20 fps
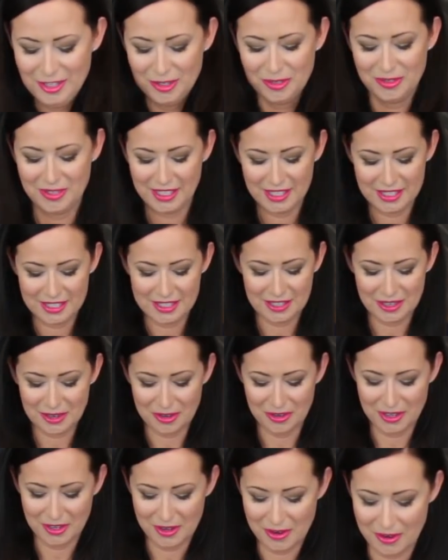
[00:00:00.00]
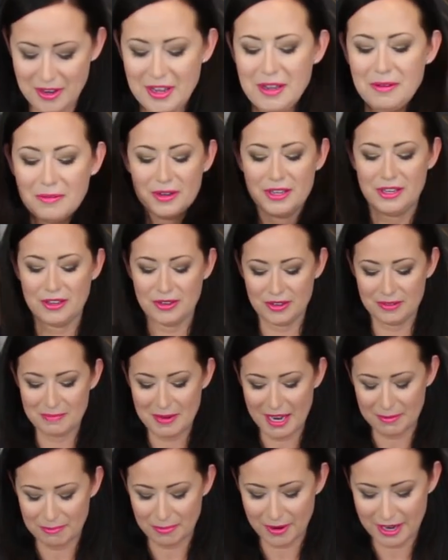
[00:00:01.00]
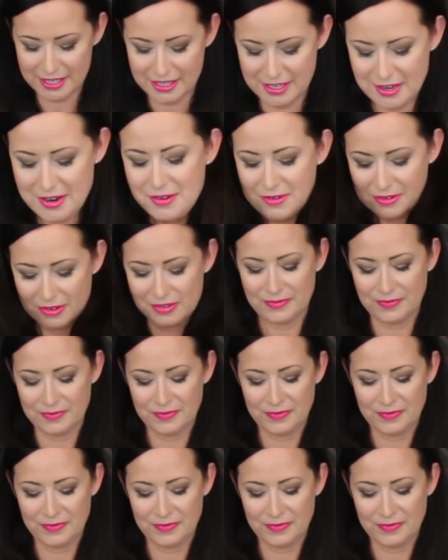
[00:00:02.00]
Who needs to go to yoga when you can make bread dough